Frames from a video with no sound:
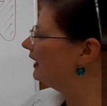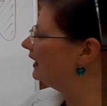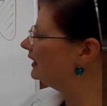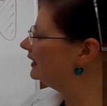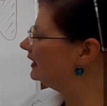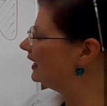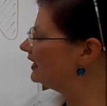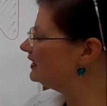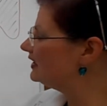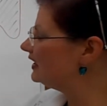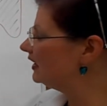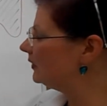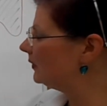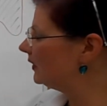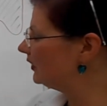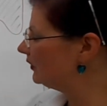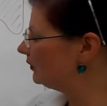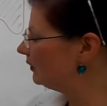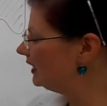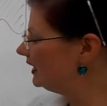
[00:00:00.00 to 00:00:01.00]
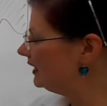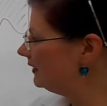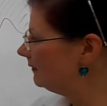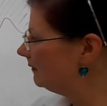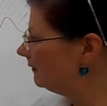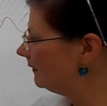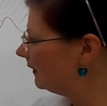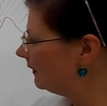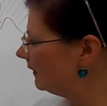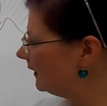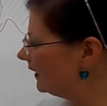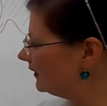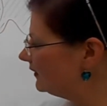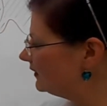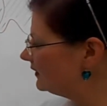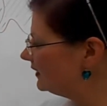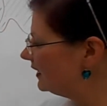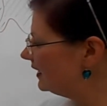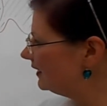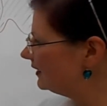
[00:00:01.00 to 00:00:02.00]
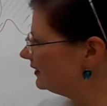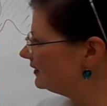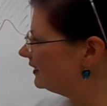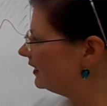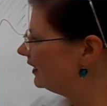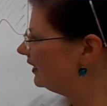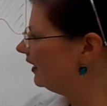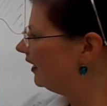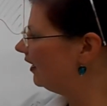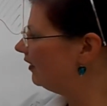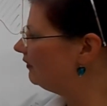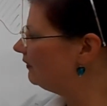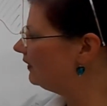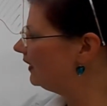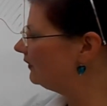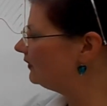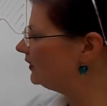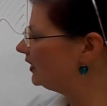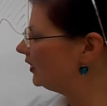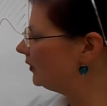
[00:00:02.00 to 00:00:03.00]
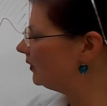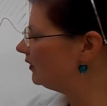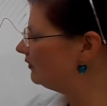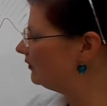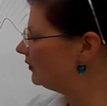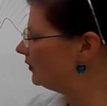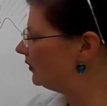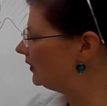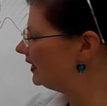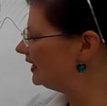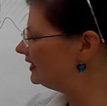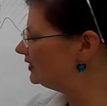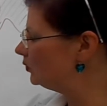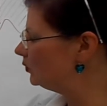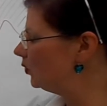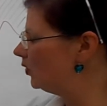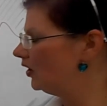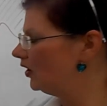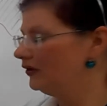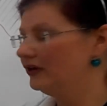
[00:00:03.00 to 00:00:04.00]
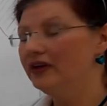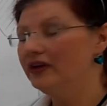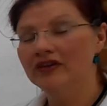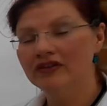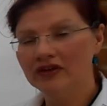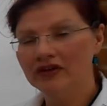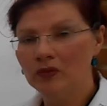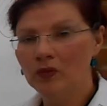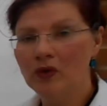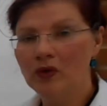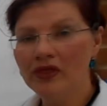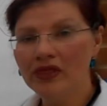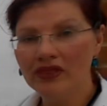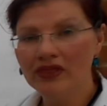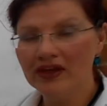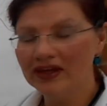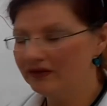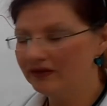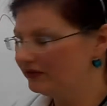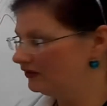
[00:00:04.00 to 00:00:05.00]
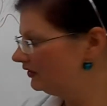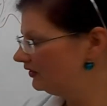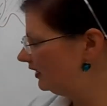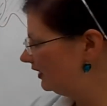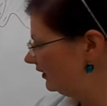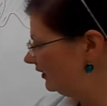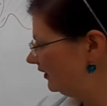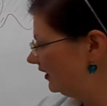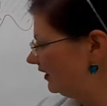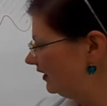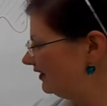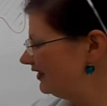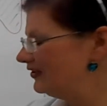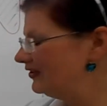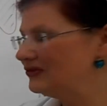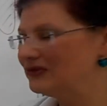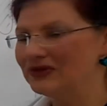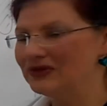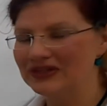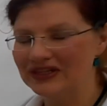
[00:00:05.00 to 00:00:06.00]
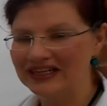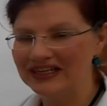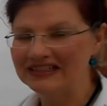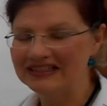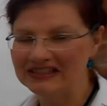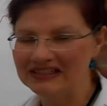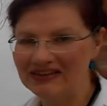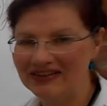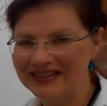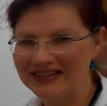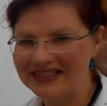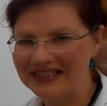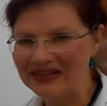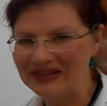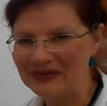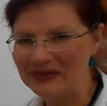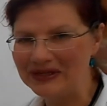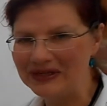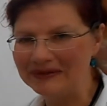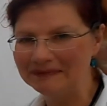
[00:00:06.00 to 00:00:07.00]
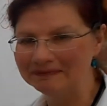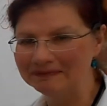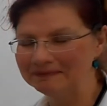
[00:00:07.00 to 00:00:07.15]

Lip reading: 9 take away 3, that's 6. And 5 take away 4 is 1. So 1,693.